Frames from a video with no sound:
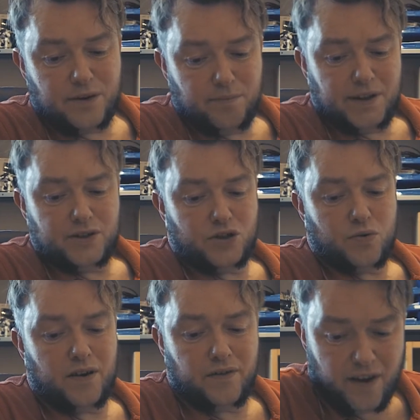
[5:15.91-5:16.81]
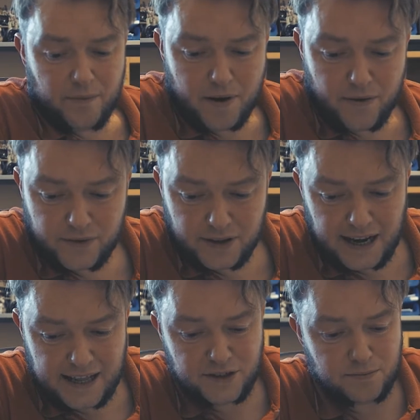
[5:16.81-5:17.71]
compared to £25 for the
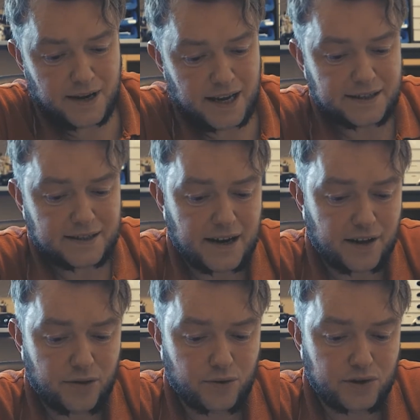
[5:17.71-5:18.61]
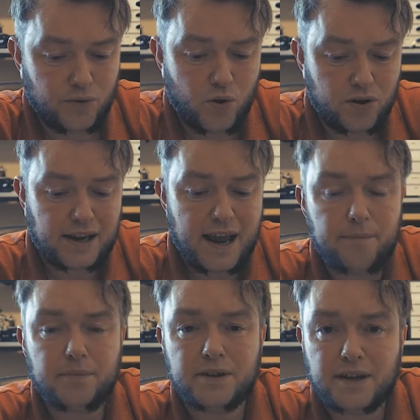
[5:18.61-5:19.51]
Lensmate, I thought it worth a
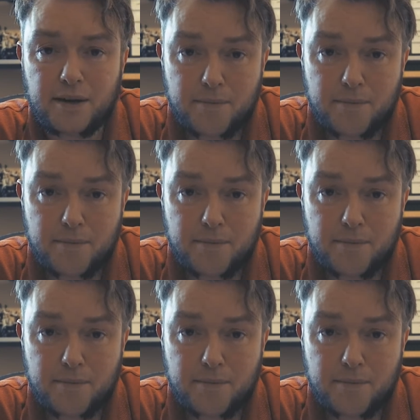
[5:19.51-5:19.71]
gamble, and I'm